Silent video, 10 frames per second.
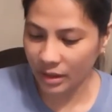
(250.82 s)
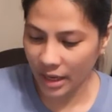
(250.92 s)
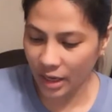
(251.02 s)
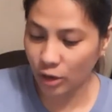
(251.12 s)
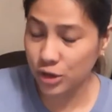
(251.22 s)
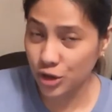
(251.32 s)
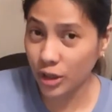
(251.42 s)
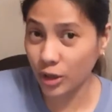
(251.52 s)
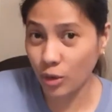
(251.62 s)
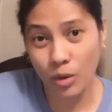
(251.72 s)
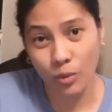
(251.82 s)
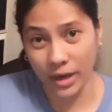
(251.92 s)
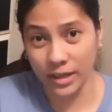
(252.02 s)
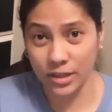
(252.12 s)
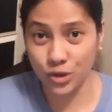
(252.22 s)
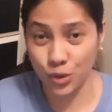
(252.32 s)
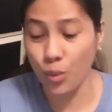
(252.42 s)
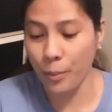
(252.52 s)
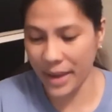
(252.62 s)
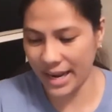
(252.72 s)
And also the NOAA one is through
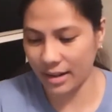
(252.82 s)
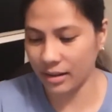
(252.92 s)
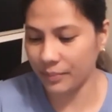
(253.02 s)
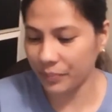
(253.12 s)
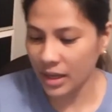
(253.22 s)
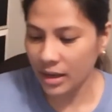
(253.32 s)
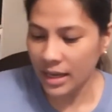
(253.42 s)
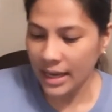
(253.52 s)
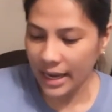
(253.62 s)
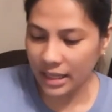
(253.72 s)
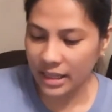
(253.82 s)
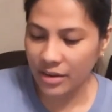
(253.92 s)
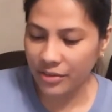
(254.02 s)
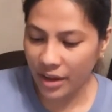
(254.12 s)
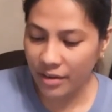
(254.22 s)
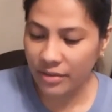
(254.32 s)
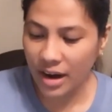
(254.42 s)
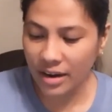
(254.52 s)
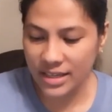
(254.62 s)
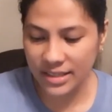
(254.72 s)
mail. And then
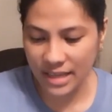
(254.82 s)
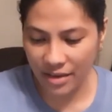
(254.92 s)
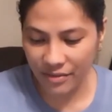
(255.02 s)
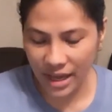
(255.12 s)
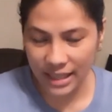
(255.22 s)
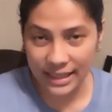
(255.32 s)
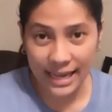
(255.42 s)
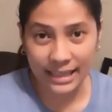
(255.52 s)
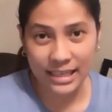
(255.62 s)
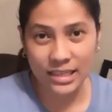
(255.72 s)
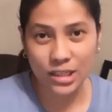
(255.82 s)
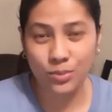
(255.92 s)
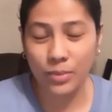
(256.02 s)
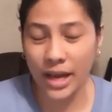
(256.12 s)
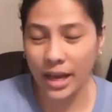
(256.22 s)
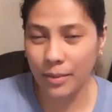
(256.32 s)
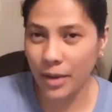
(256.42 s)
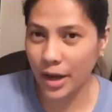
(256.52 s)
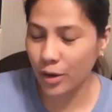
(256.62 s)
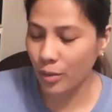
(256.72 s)
February 7, that is my
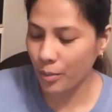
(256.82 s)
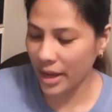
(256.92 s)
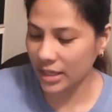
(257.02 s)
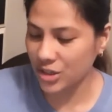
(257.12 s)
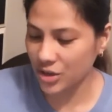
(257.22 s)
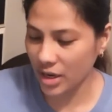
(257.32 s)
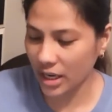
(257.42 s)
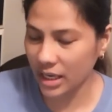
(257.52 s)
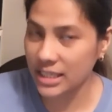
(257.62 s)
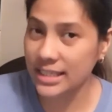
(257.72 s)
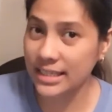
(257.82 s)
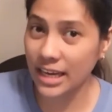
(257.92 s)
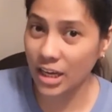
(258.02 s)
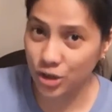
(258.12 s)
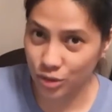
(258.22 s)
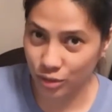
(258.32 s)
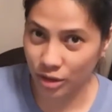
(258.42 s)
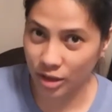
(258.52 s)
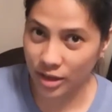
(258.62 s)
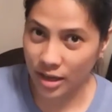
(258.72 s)
biometric schedule.
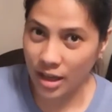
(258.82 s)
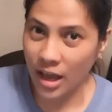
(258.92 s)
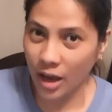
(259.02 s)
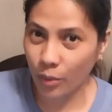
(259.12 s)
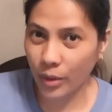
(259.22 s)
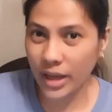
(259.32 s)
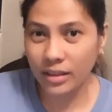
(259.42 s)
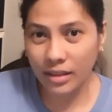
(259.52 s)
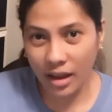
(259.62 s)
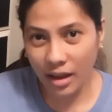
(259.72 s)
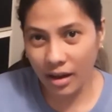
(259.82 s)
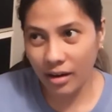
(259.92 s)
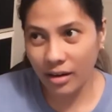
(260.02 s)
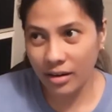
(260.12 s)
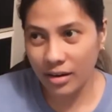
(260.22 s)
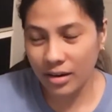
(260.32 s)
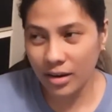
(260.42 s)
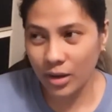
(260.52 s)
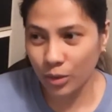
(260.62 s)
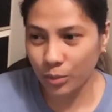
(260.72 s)
I went there
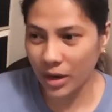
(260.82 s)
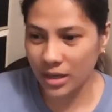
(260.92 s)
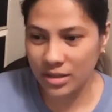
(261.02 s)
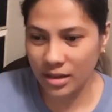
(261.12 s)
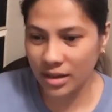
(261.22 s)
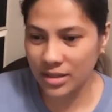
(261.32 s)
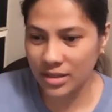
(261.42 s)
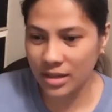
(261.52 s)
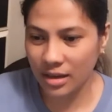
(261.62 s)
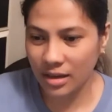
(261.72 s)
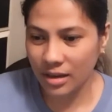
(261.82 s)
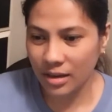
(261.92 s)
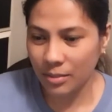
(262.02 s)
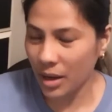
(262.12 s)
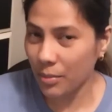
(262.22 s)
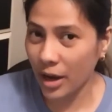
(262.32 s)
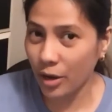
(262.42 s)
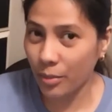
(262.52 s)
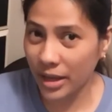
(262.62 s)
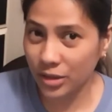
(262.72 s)
to process my
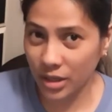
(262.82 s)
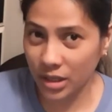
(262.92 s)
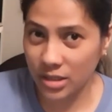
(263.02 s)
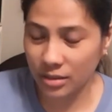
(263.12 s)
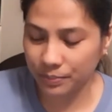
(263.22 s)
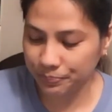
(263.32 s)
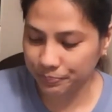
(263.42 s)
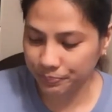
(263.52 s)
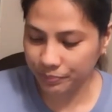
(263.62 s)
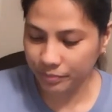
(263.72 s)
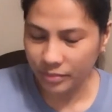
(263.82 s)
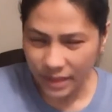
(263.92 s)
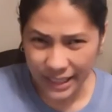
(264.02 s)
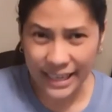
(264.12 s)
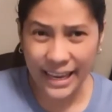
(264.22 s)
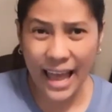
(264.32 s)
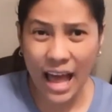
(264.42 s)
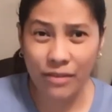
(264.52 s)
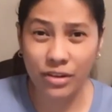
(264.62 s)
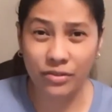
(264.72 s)
biometrics. And I
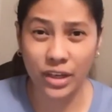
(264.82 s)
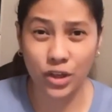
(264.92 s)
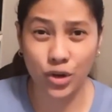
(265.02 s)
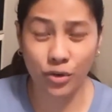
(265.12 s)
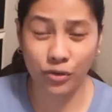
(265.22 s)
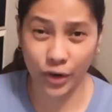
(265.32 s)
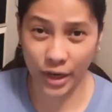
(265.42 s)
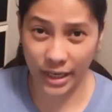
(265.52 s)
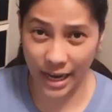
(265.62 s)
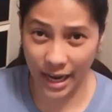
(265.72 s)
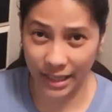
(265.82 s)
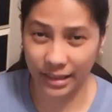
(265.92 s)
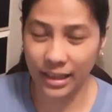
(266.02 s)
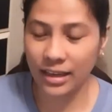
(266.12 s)
have a video for that.